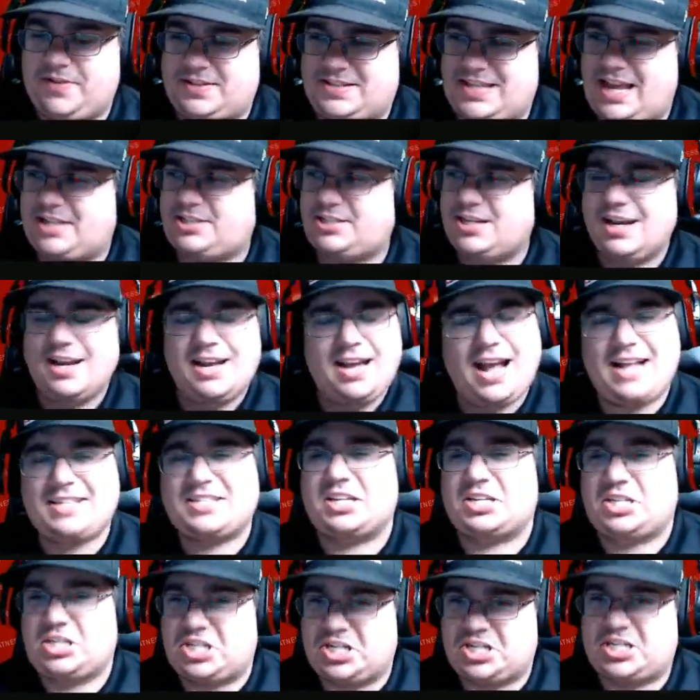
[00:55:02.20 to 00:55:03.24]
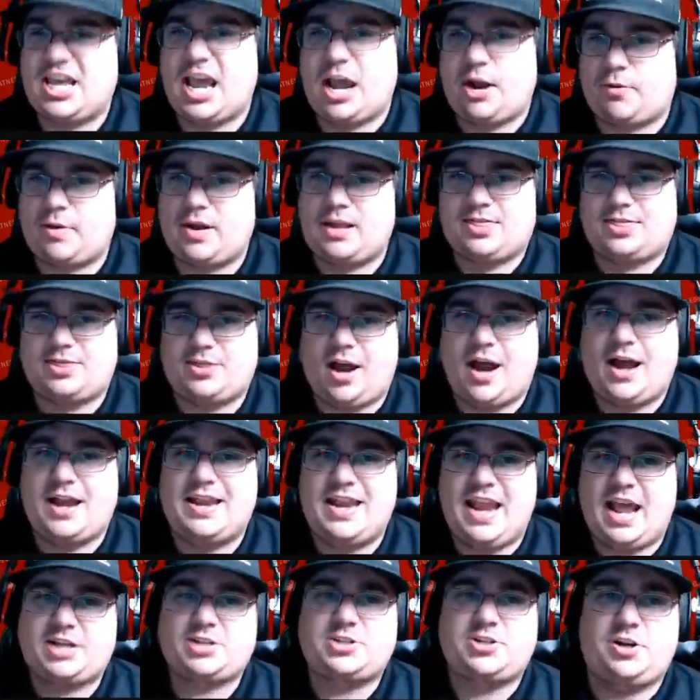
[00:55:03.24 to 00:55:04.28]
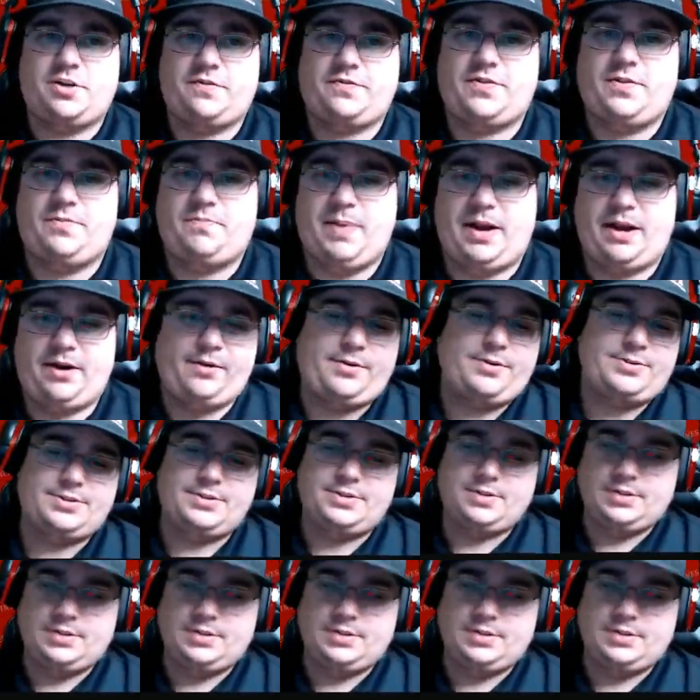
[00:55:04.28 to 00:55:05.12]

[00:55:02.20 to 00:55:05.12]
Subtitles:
That's a scary thought next year for the Bears.